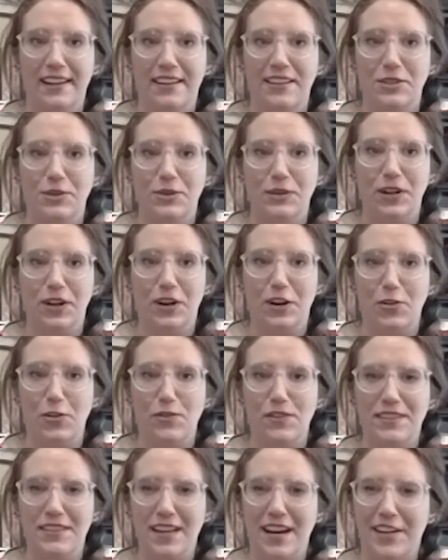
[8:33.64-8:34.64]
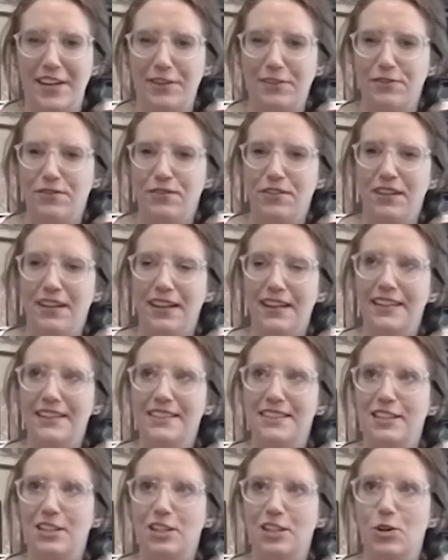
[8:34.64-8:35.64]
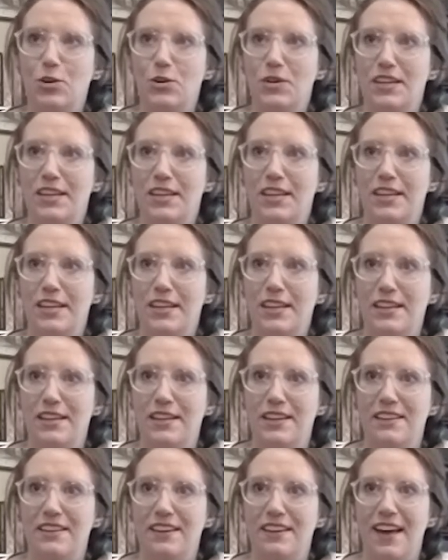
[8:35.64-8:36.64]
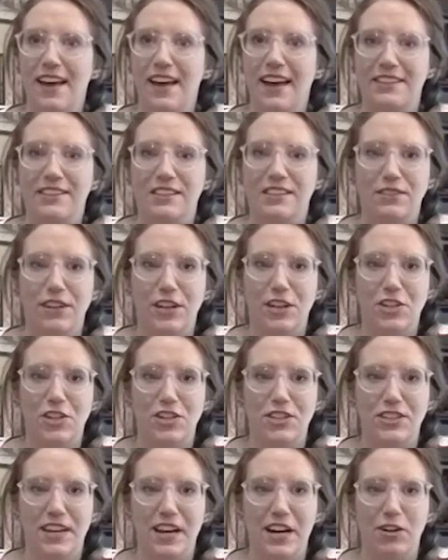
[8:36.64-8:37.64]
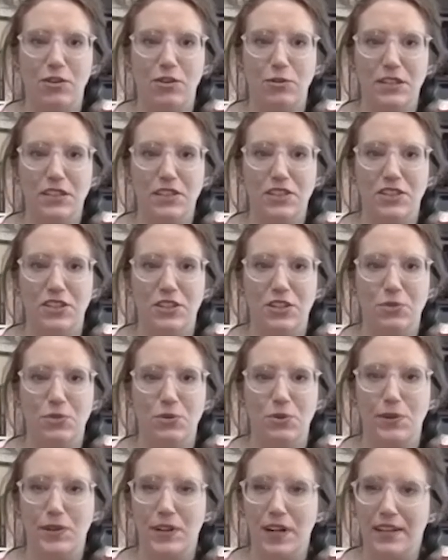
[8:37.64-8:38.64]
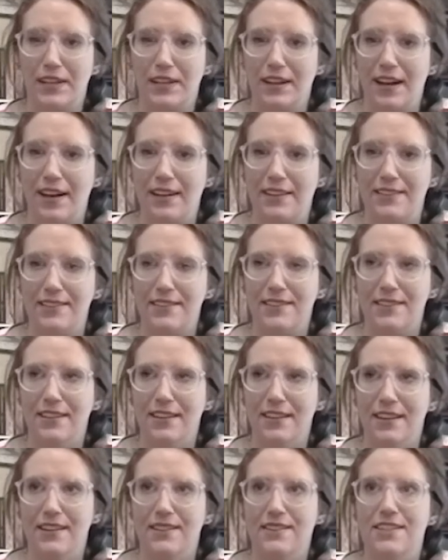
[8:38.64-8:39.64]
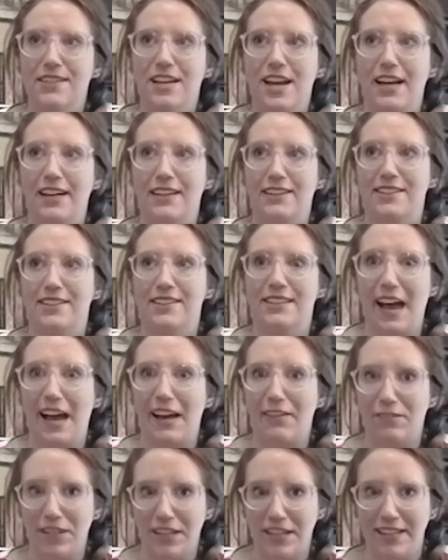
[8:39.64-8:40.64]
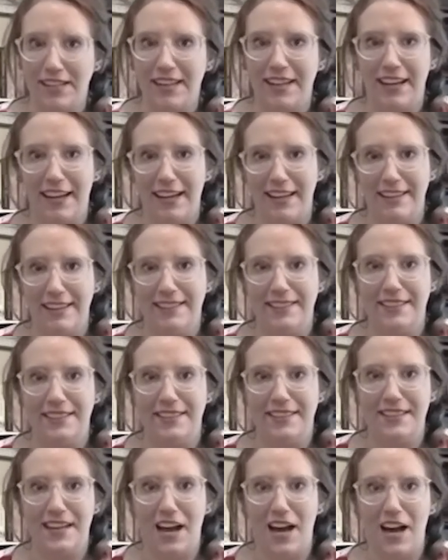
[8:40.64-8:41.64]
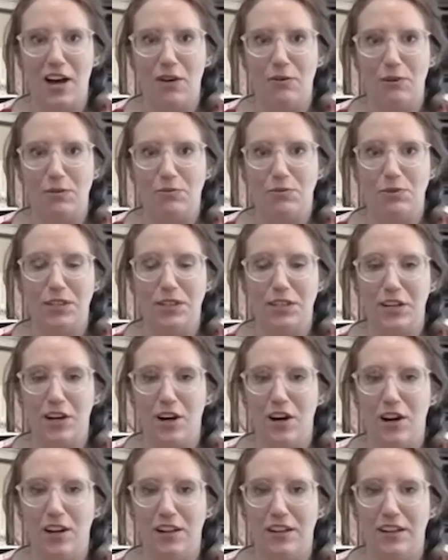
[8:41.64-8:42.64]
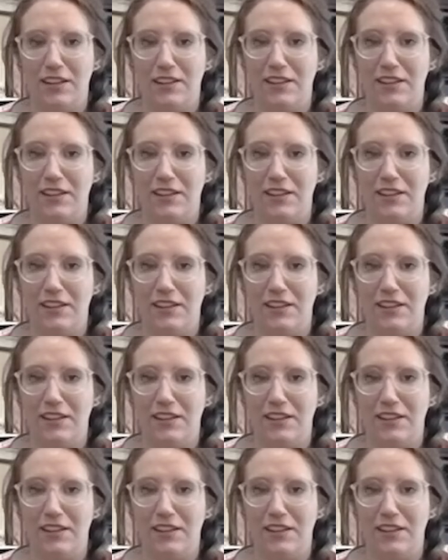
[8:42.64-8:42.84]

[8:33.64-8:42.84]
and doing all of this kind of, I guess, low-key excavation style research, where we're not as tech savvy as uh, we really are. And